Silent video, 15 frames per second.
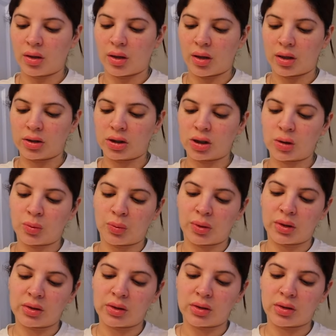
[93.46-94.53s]
And I just
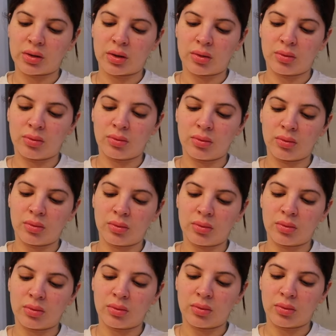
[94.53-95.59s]
put some,
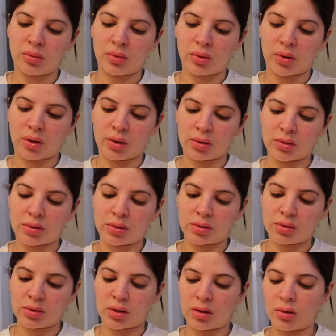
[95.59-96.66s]
like
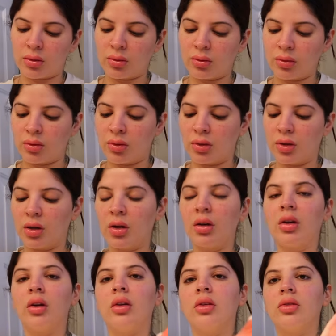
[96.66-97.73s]
so,
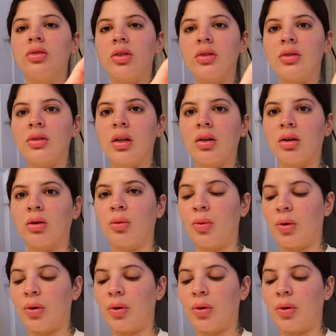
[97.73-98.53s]
just a little